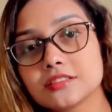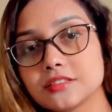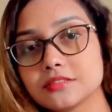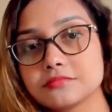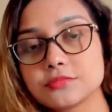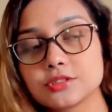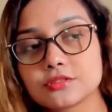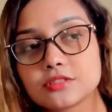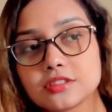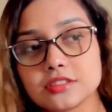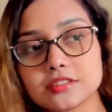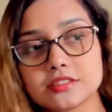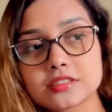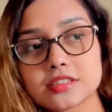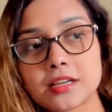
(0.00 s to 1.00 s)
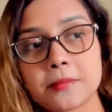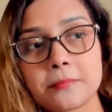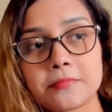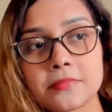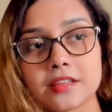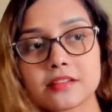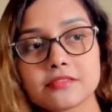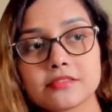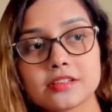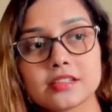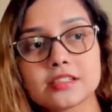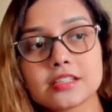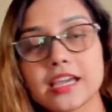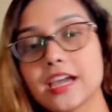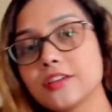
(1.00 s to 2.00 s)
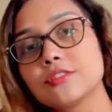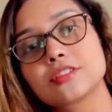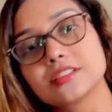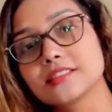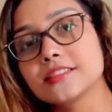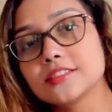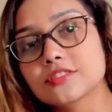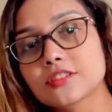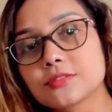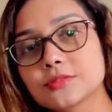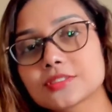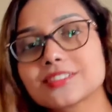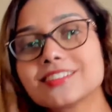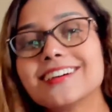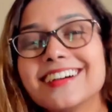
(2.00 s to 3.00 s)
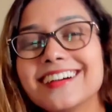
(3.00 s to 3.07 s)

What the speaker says: Oh, you couldn't. Yeah, you can see his nose.